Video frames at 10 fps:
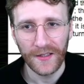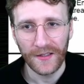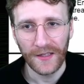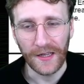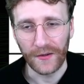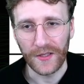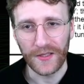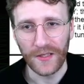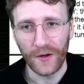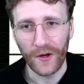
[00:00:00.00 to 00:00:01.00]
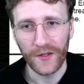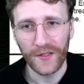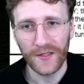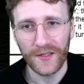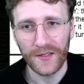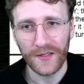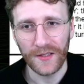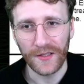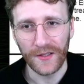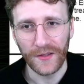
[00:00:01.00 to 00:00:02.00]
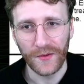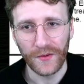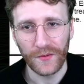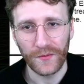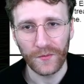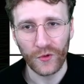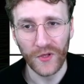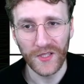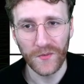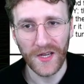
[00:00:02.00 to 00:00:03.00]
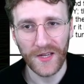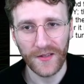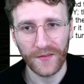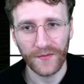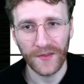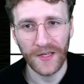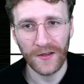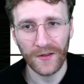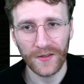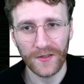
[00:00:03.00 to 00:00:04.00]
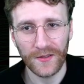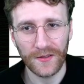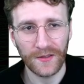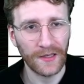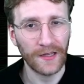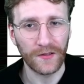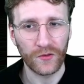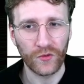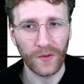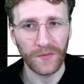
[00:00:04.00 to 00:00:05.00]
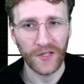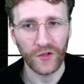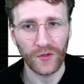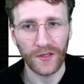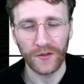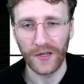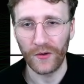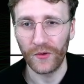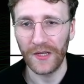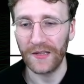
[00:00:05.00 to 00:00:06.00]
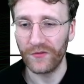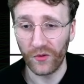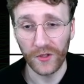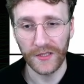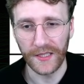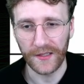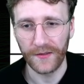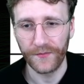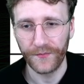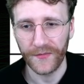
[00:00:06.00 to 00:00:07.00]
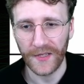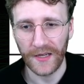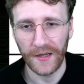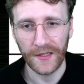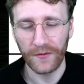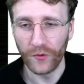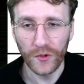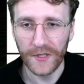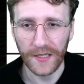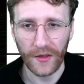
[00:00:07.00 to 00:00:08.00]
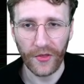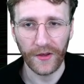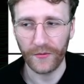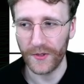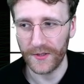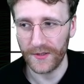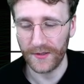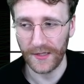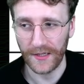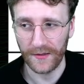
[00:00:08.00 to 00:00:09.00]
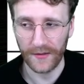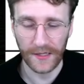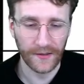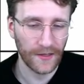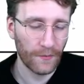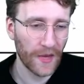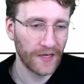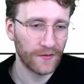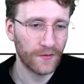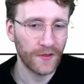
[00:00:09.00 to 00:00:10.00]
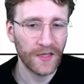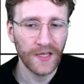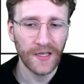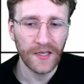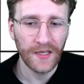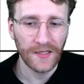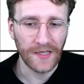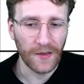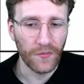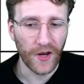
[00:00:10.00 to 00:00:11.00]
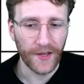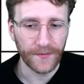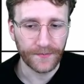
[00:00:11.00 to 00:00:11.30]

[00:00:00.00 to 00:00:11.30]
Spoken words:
Yeah, you can see Honest, Prisma, Nears, they had a trap does shoot at their own, and Voltic. Yeah, Voltic I think was kind of like their main game plan.